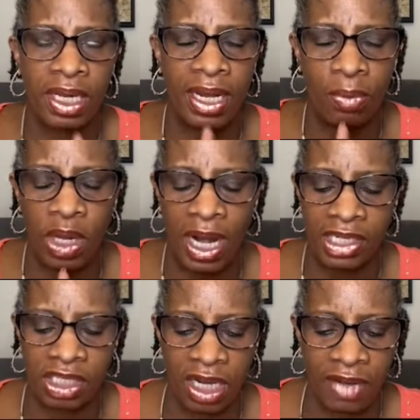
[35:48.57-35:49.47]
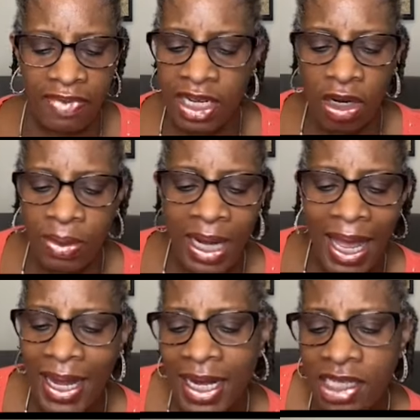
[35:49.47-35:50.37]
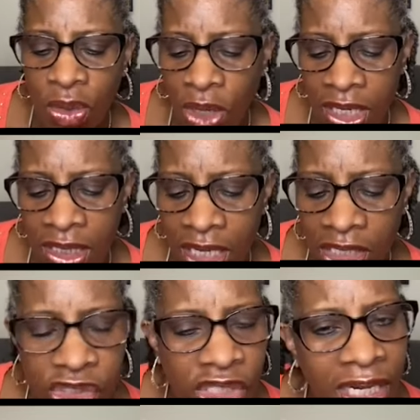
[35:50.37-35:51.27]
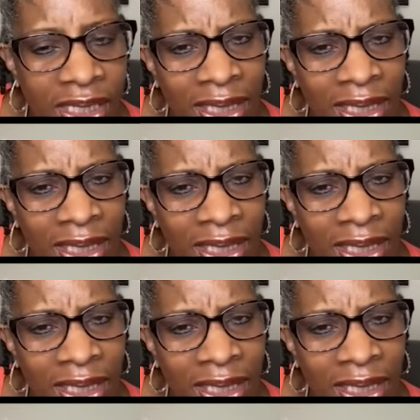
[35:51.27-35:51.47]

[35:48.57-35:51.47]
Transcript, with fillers: in when I share the video. But I didn't do anything to change the